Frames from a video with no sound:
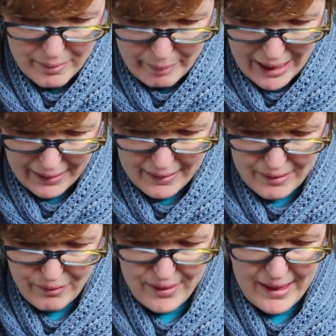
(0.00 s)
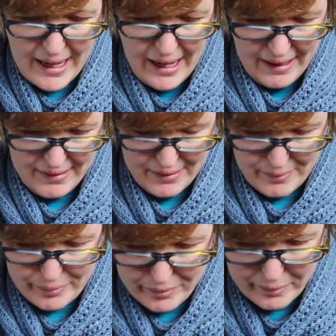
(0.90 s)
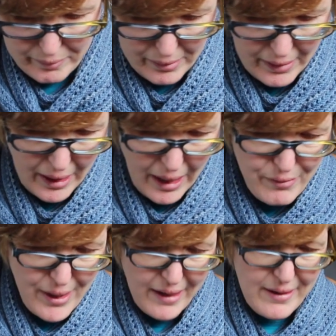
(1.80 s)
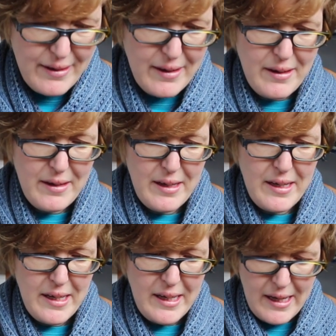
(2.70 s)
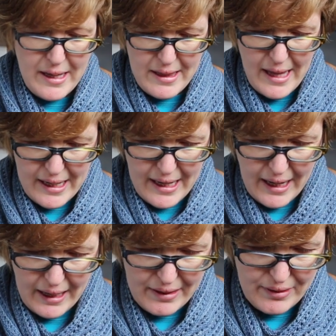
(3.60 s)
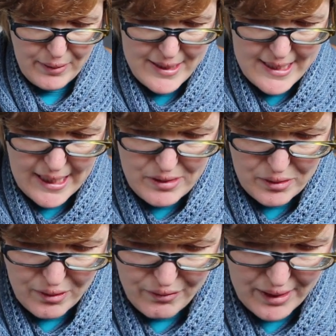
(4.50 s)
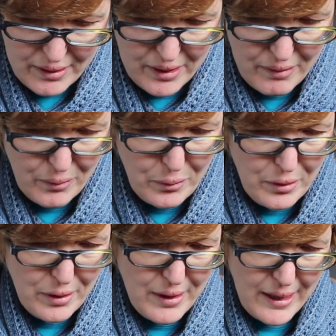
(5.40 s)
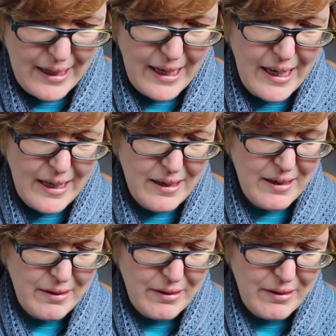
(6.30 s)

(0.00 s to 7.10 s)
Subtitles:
palette for the hat around that colour. So I set off and I have ordered the yarn.